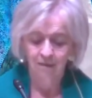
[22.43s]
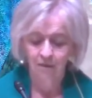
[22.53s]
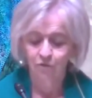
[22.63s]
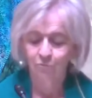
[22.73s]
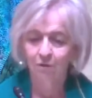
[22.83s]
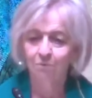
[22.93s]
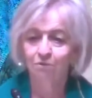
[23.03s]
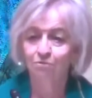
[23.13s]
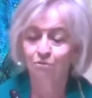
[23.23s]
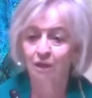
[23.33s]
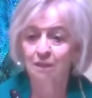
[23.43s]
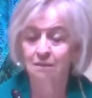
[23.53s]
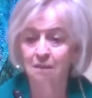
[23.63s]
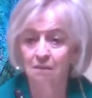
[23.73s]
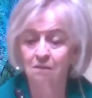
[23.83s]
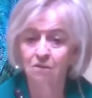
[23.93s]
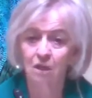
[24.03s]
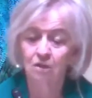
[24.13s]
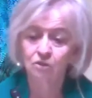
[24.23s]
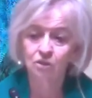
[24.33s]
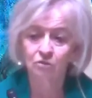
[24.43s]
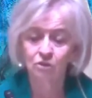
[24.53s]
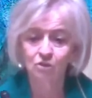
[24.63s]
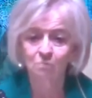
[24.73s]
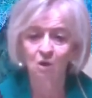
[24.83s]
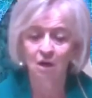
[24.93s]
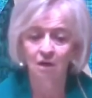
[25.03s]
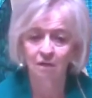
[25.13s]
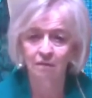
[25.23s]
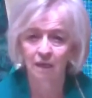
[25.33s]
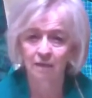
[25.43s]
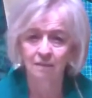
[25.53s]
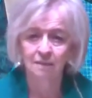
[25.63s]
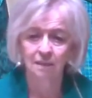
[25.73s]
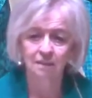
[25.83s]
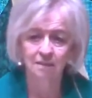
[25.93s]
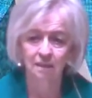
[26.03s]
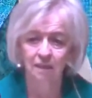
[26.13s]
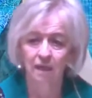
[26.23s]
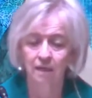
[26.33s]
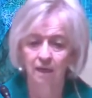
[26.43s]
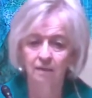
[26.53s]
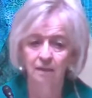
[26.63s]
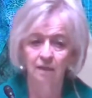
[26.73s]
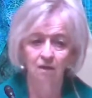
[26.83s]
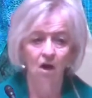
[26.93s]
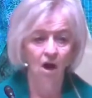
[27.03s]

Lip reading: that three-word phrase is so small that it's easy and I think